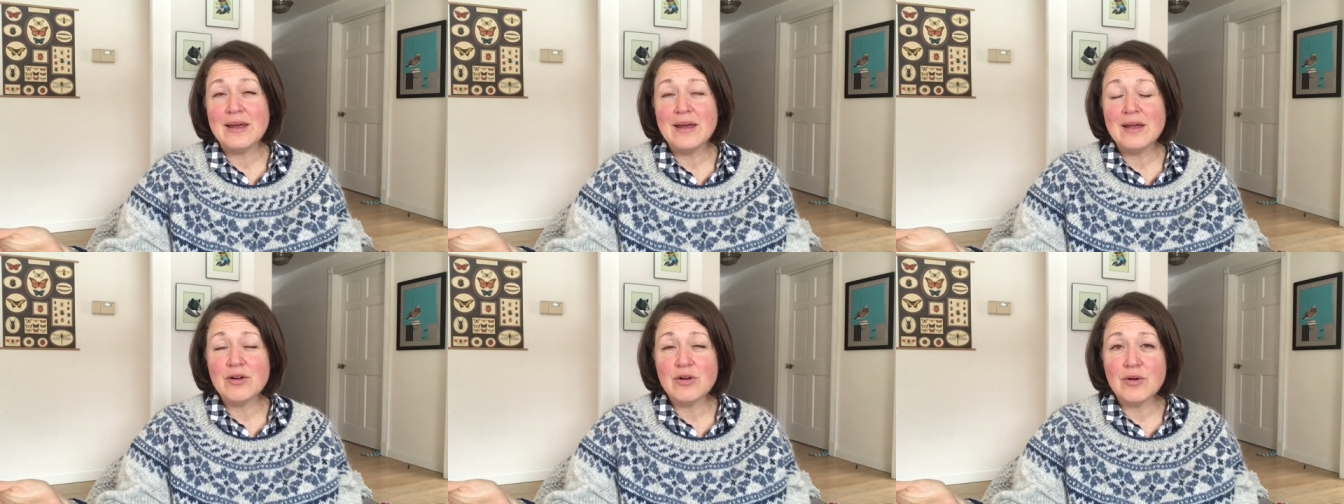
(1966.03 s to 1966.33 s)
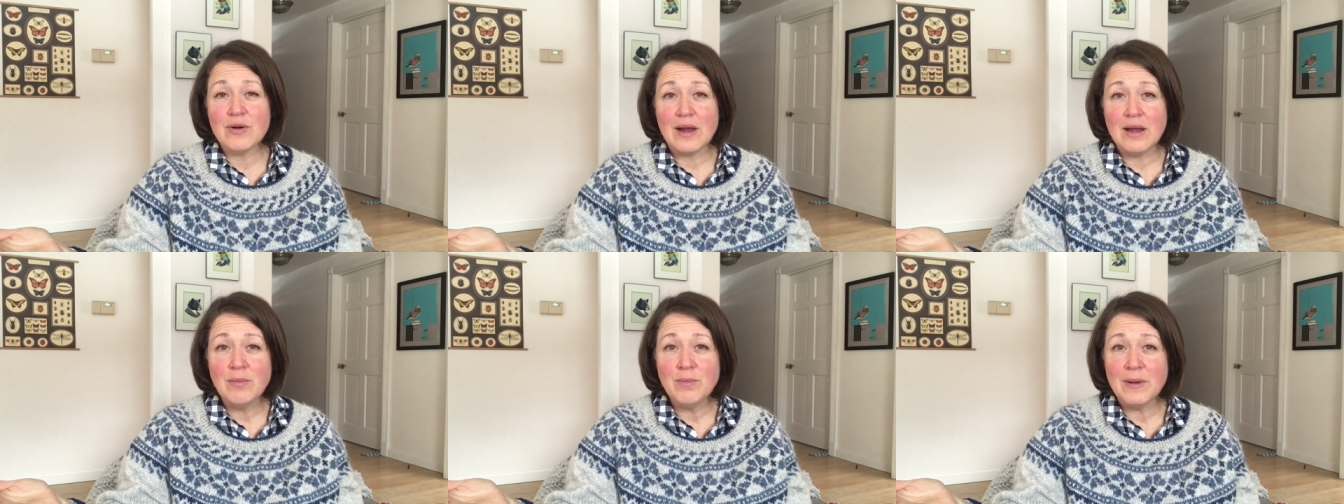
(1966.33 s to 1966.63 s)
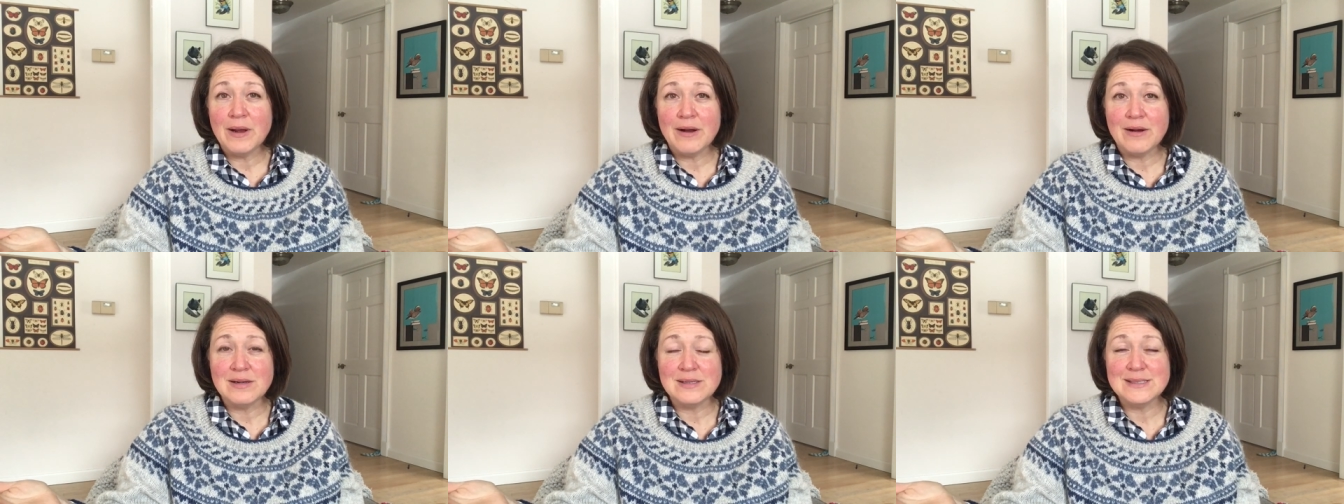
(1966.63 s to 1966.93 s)
at her
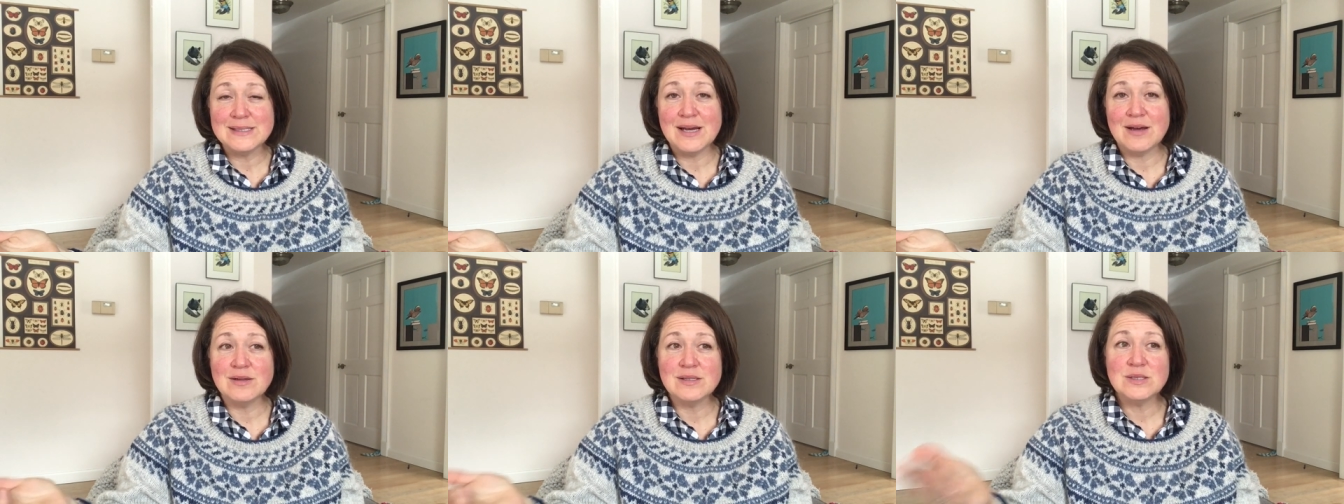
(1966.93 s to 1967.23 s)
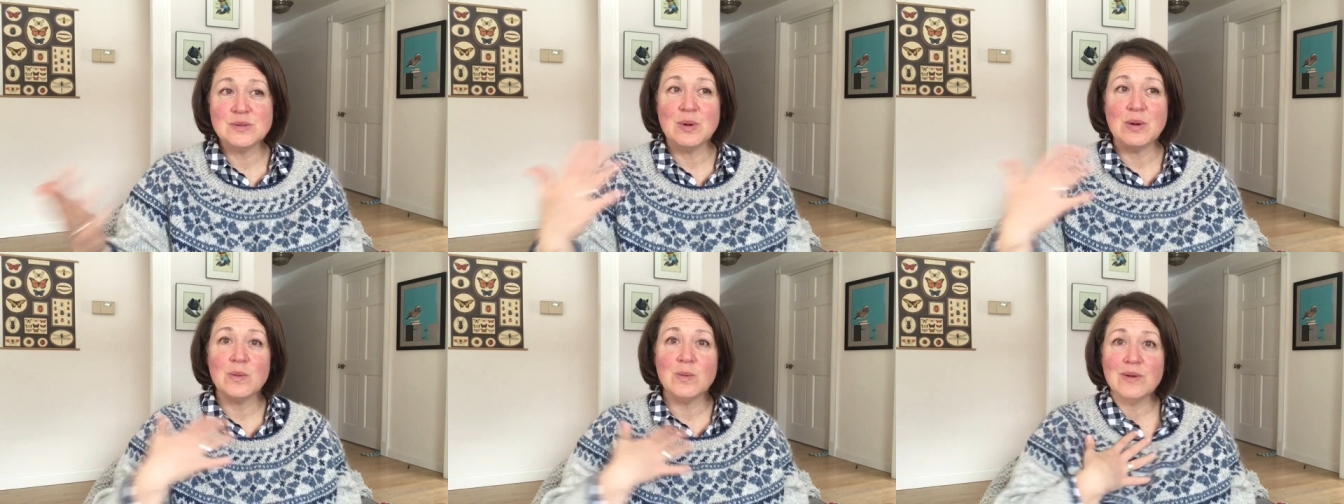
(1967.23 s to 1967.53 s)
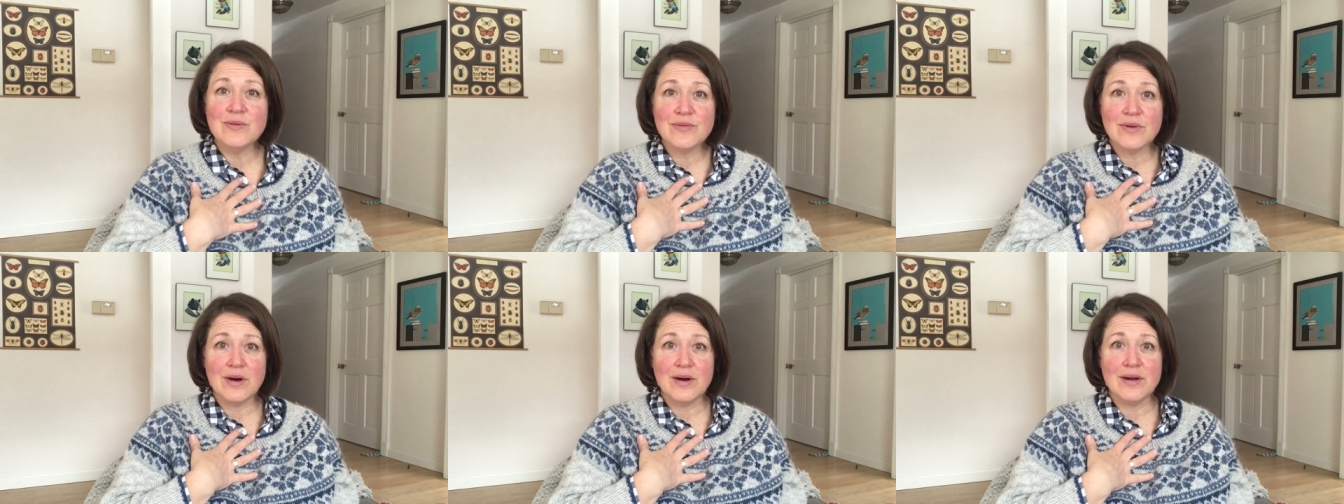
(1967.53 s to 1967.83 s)
grandparents' house while
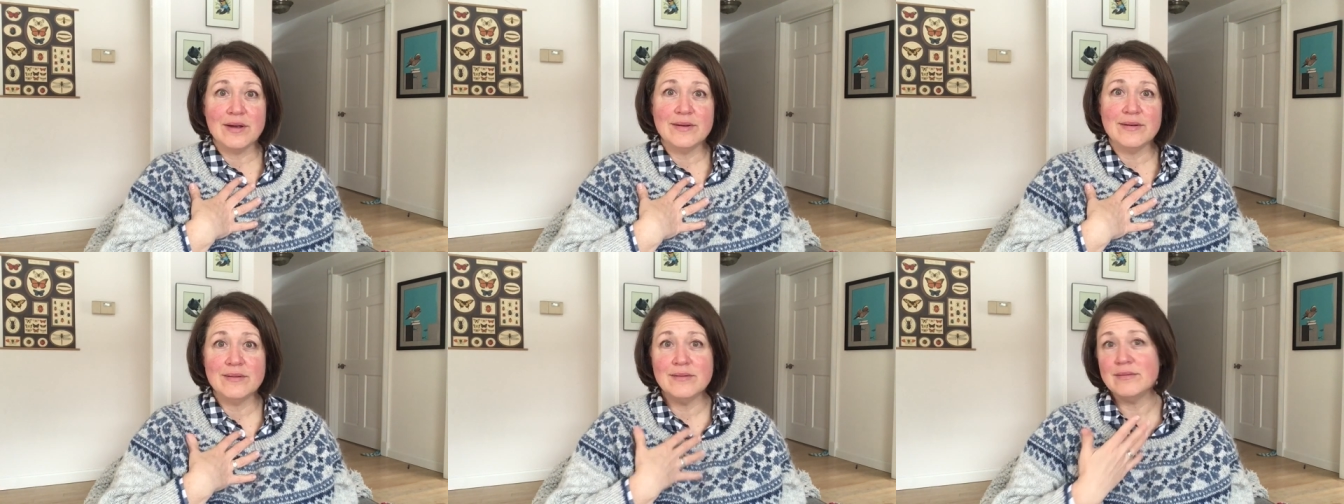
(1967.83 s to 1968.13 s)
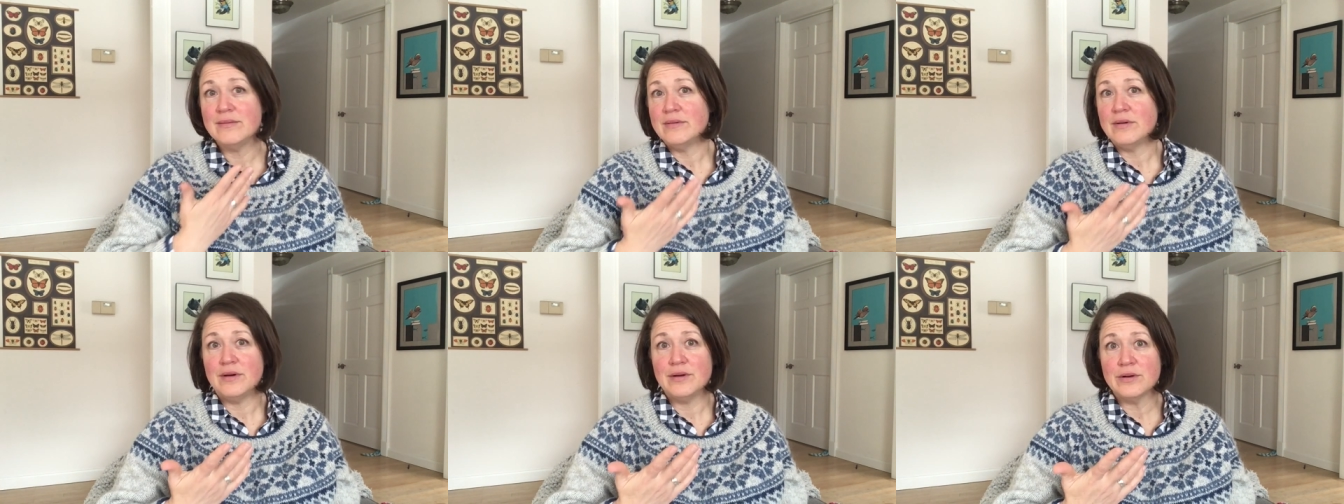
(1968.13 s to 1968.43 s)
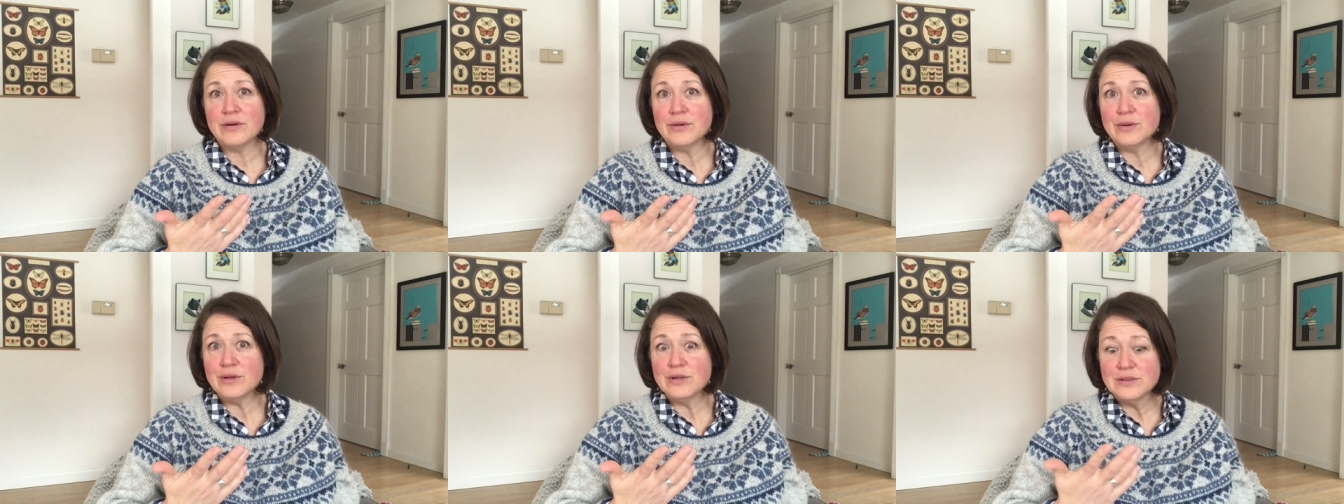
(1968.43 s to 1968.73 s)
we've gone on
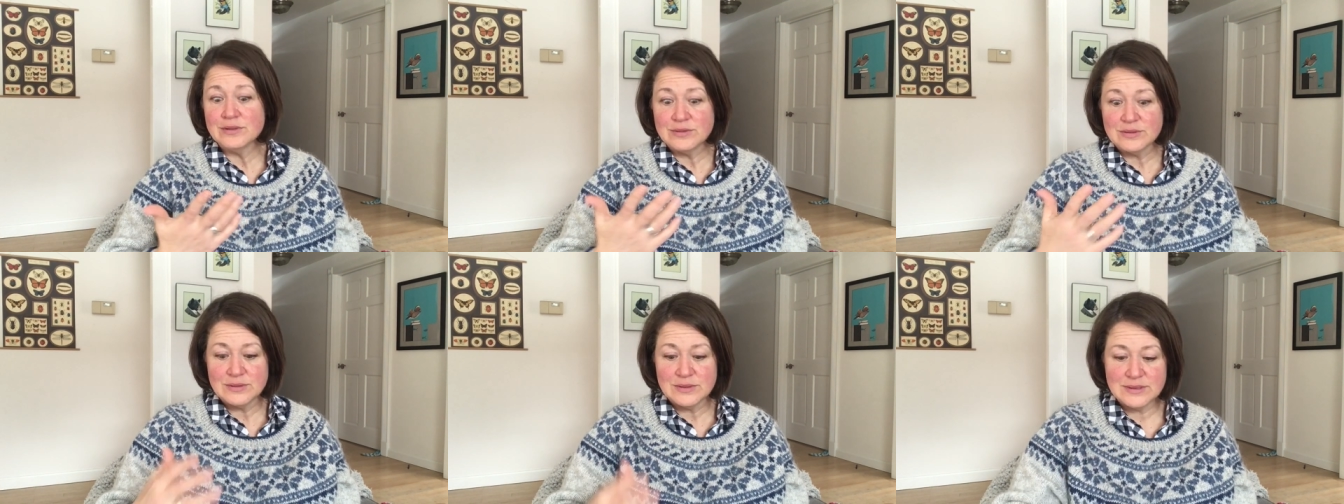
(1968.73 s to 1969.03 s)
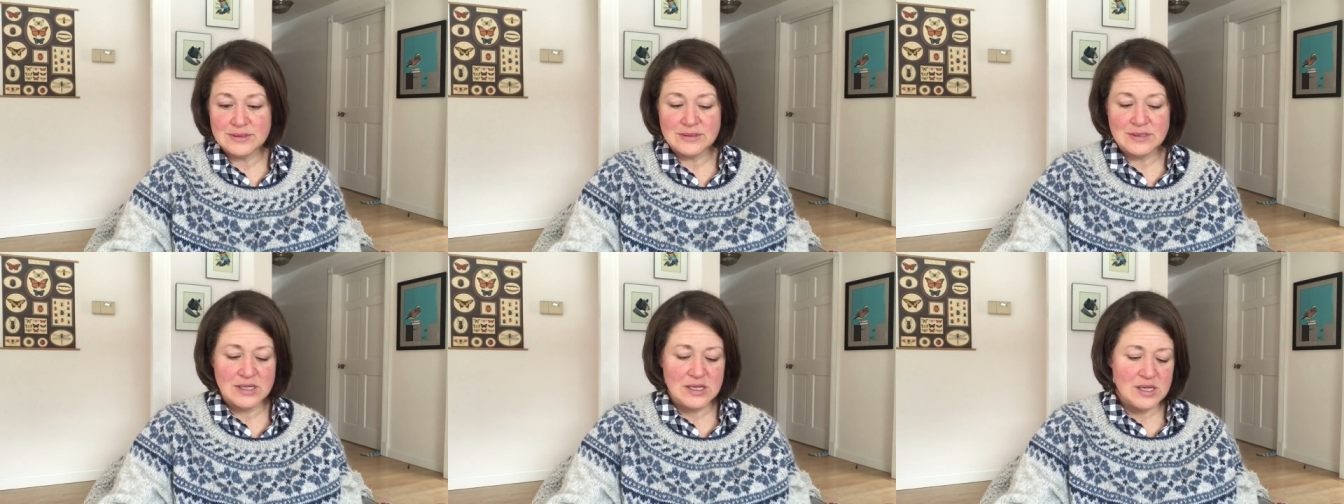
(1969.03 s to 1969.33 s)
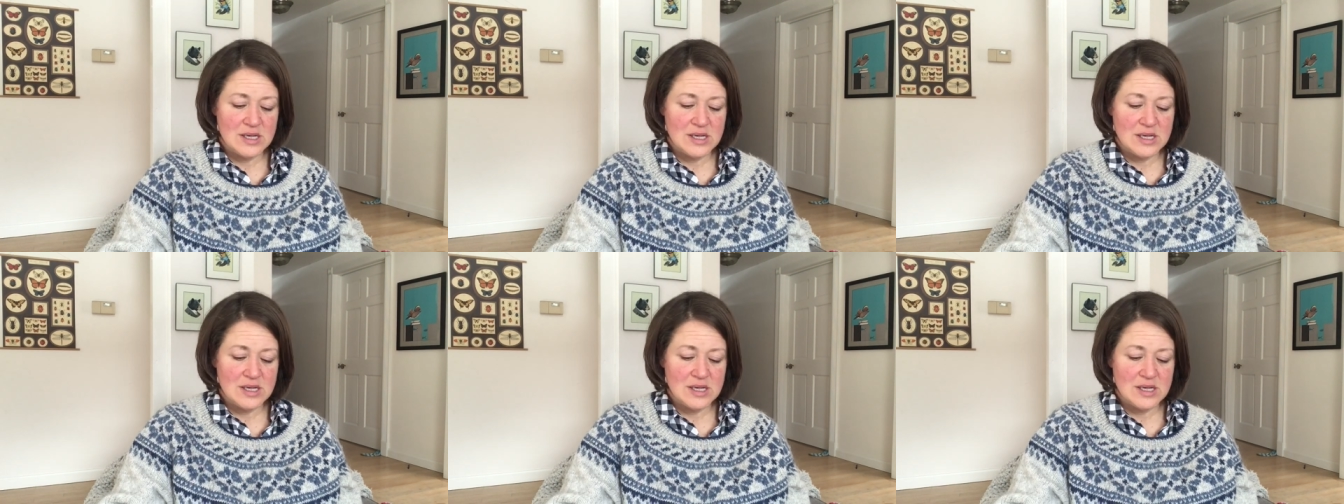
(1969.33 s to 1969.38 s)
a cruise,